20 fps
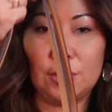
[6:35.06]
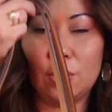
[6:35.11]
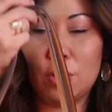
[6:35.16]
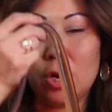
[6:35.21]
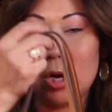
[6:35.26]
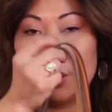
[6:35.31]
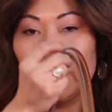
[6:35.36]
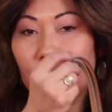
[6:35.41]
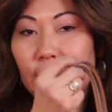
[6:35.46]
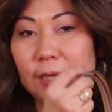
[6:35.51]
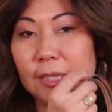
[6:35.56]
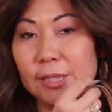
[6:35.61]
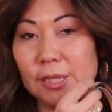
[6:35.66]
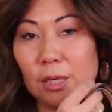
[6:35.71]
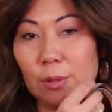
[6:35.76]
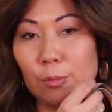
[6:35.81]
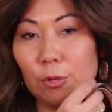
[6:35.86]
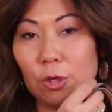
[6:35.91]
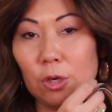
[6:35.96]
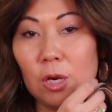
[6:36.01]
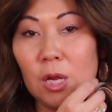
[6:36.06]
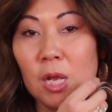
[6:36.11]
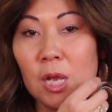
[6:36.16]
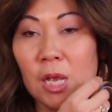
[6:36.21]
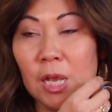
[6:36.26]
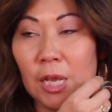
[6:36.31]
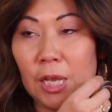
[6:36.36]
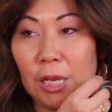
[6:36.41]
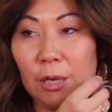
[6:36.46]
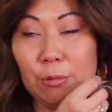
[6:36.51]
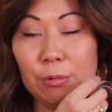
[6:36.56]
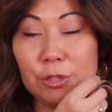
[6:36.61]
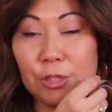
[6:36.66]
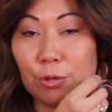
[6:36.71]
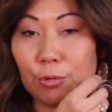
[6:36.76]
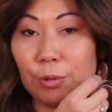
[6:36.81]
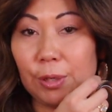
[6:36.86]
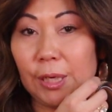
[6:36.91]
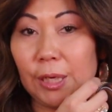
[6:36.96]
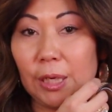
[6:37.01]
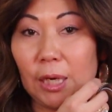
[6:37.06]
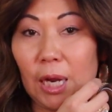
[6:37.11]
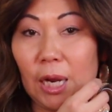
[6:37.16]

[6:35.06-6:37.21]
it all last summer. It was great.